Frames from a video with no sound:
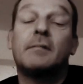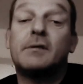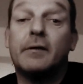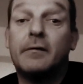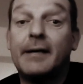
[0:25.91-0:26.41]

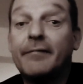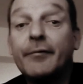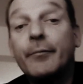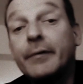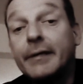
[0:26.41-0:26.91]
So
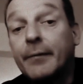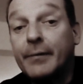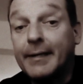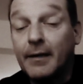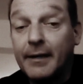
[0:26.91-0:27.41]
every week
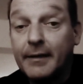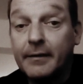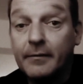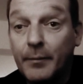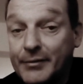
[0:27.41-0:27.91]
we had like
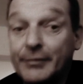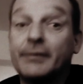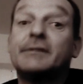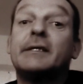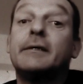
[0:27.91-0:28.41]
an
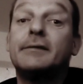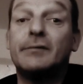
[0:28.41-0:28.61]
opportunity